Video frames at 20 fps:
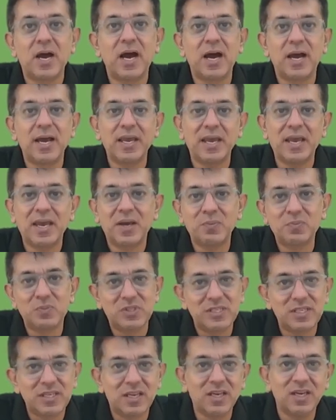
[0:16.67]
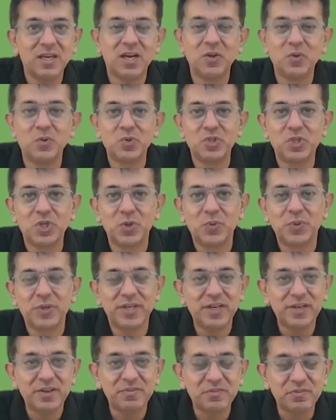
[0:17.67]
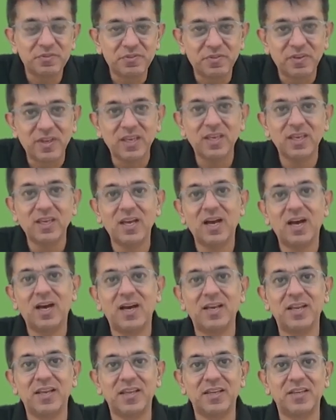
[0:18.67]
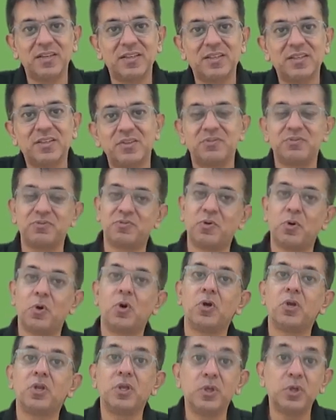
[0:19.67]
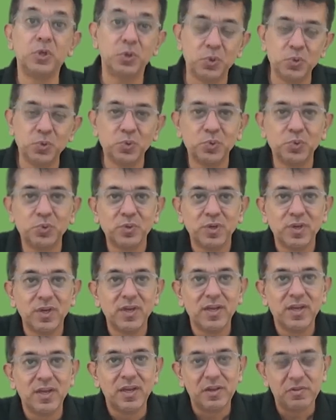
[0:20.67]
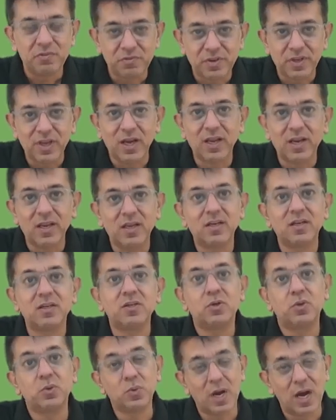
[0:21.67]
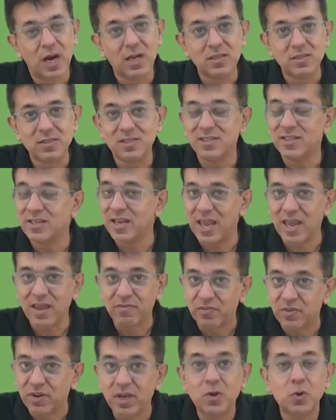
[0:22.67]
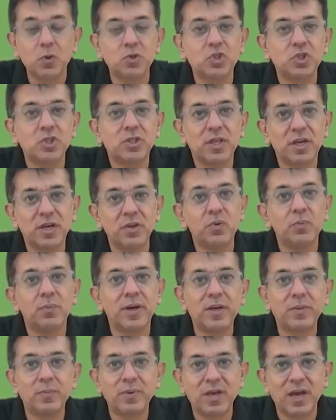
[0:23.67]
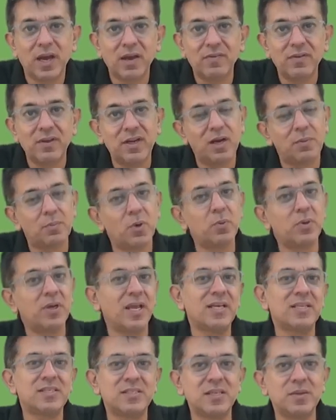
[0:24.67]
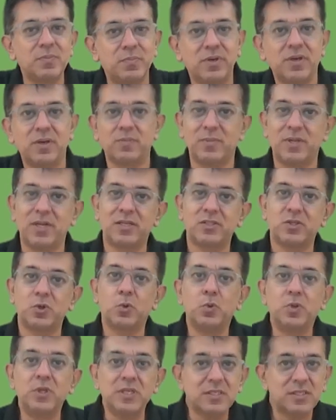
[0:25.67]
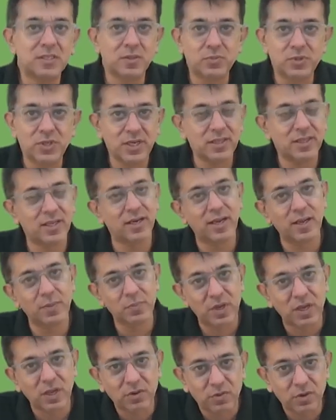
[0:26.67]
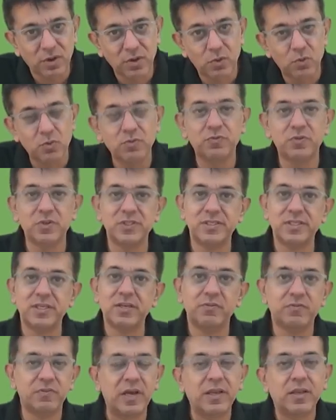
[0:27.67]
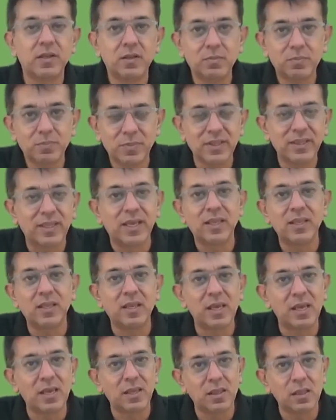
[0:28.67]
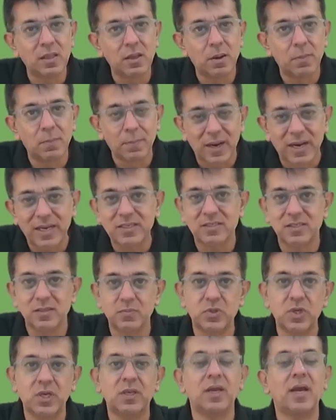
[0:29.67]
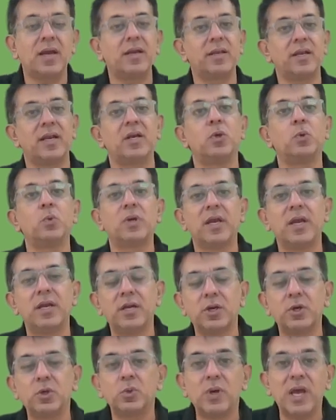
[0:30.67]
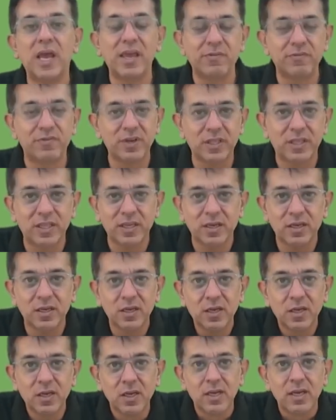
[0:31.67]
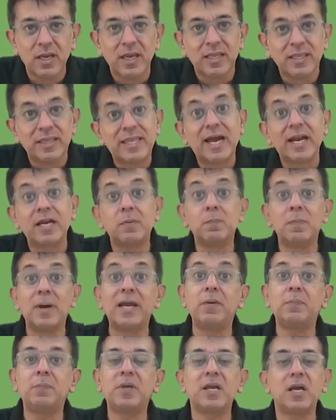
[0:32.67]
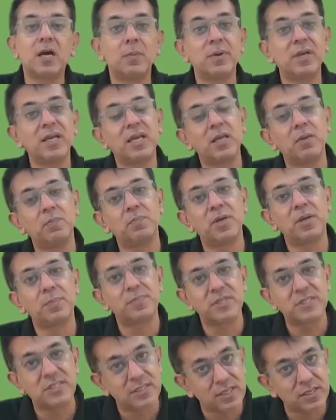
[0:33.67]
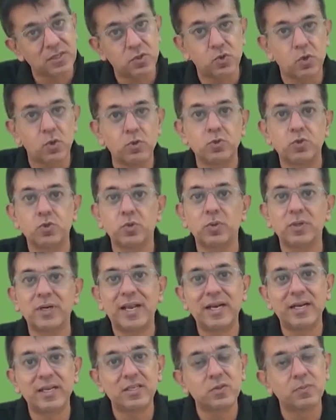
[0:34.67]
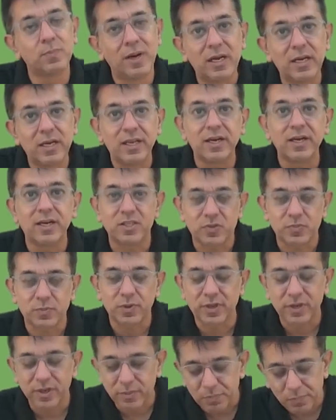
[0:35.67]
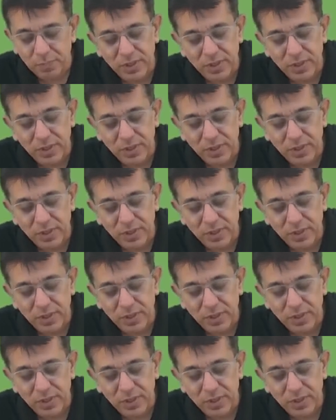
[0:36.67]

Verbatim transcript: I am CA Anuj Jalota. We are here for you. We are here to answer every question that you might be having about SCPM. That is the only subject that I'm catering to for CA final. But then in my subject, I try to cater to everything that might be coming in paper 6 also that is multidisciplinary.